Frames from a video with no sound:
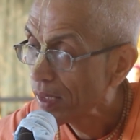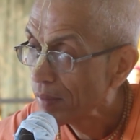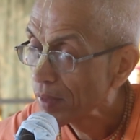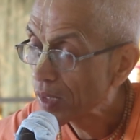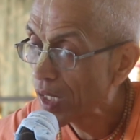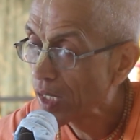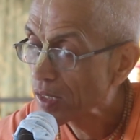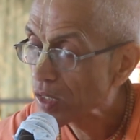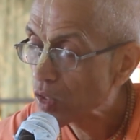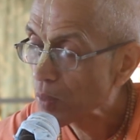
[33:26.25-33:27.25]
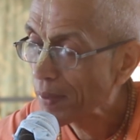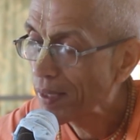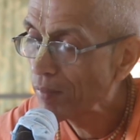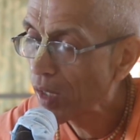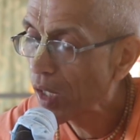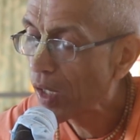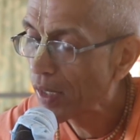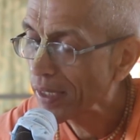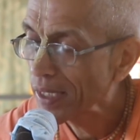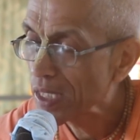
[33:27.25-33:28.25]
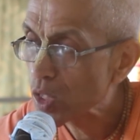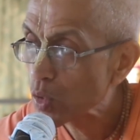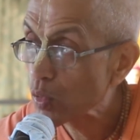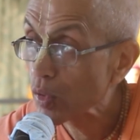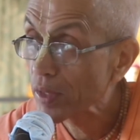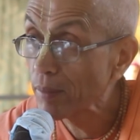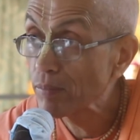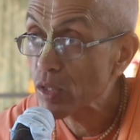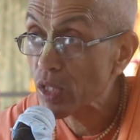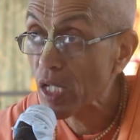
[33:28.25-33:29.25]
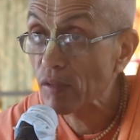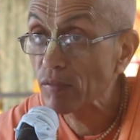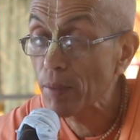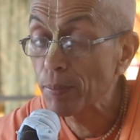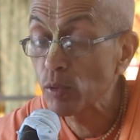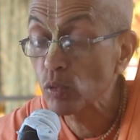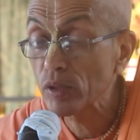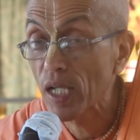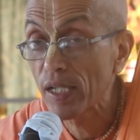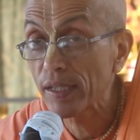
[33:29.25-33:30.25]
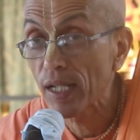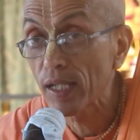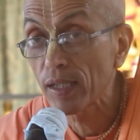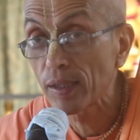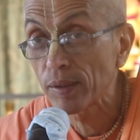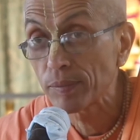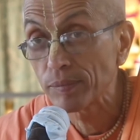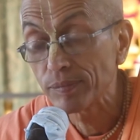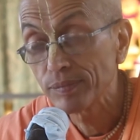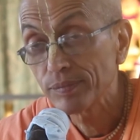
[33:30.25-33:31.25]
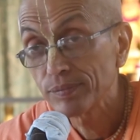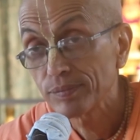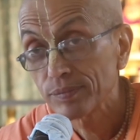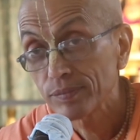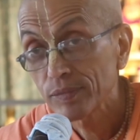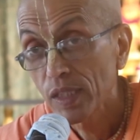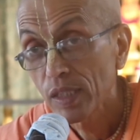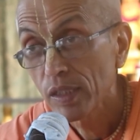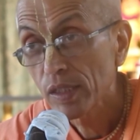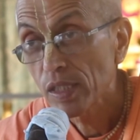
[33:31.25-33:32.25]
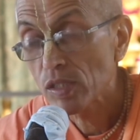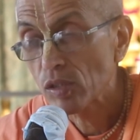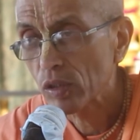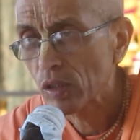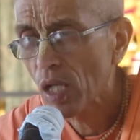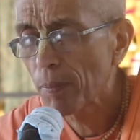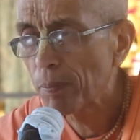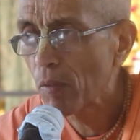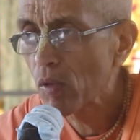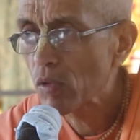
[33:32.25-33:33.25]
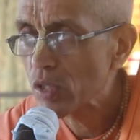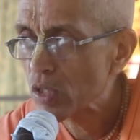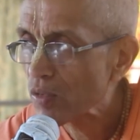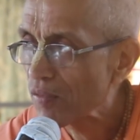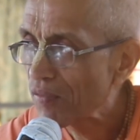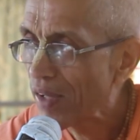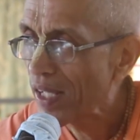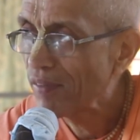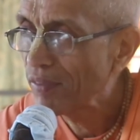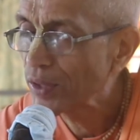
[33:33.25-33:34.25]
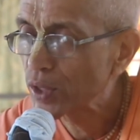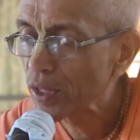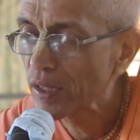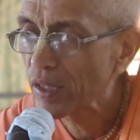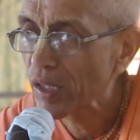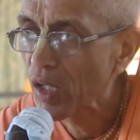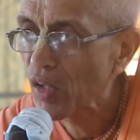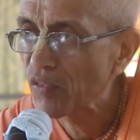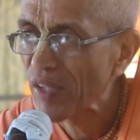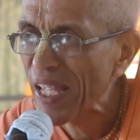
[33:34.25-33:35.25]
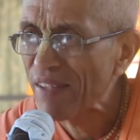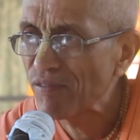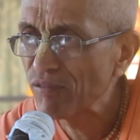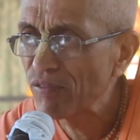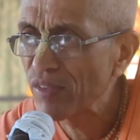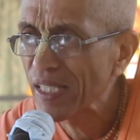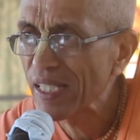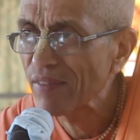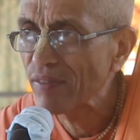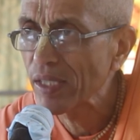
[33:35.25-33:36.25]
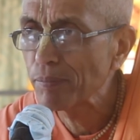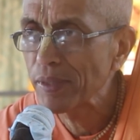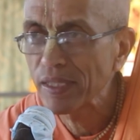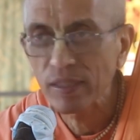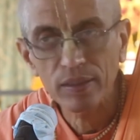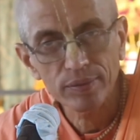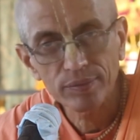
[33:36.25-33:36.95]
Because the Supreme Lord is Suhridam Sarva Bhutanam. He is the topmost well-wisher of every living being.